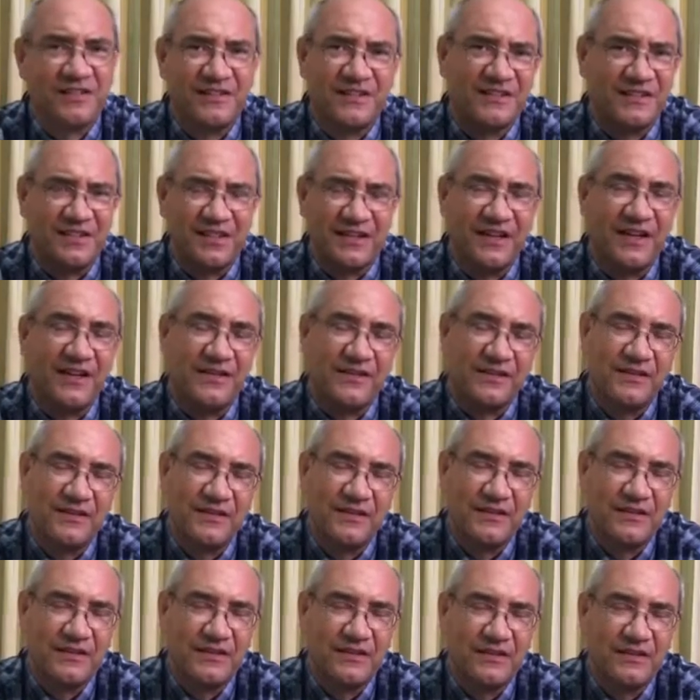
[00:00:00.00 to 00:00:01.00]
and things like that?
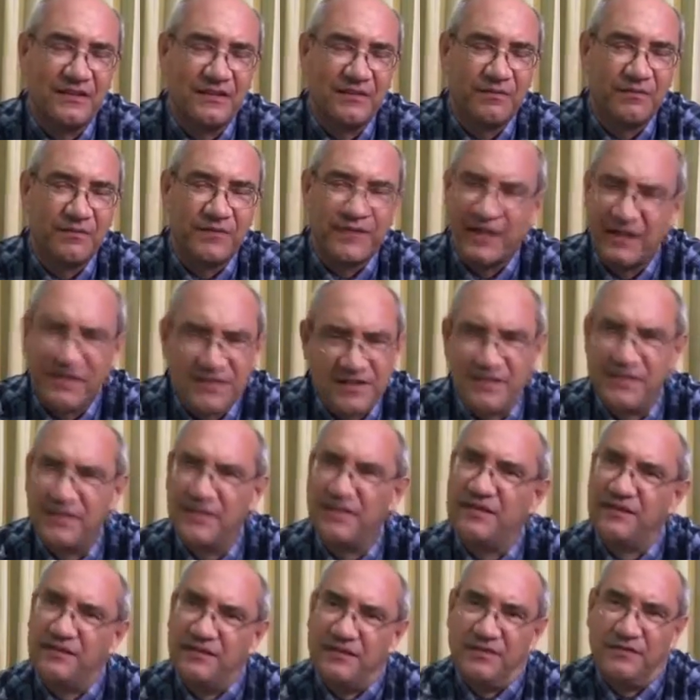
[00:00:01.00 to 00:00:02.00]
Yes, it
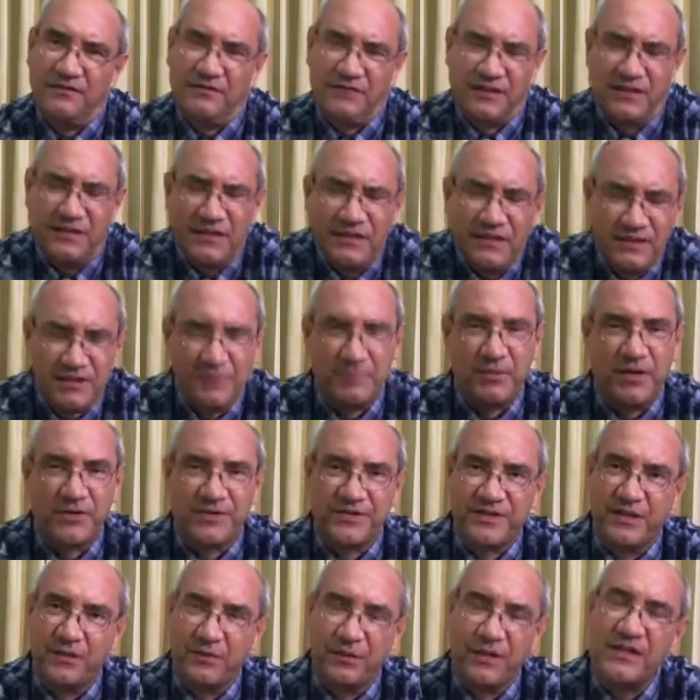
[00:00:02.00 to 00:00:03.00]
is. It is about
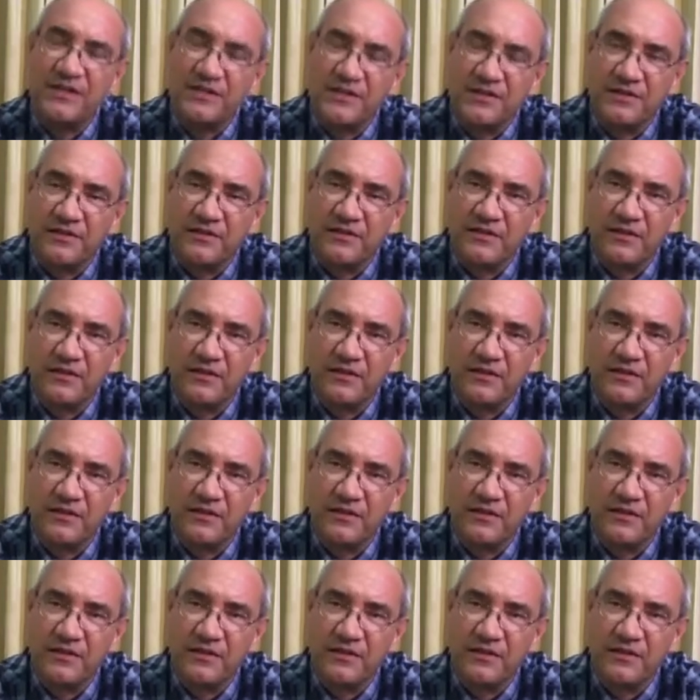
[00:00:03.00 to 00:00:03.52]
salvation.